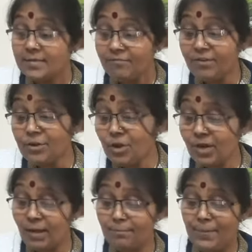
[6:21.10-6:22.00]
When you
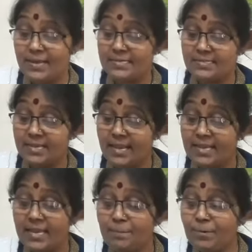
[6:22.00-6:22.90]
are comparing,
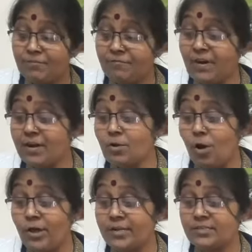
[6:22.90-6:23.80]
say he preferred
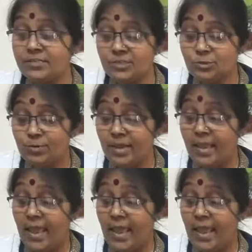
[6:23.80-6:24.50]
oranges to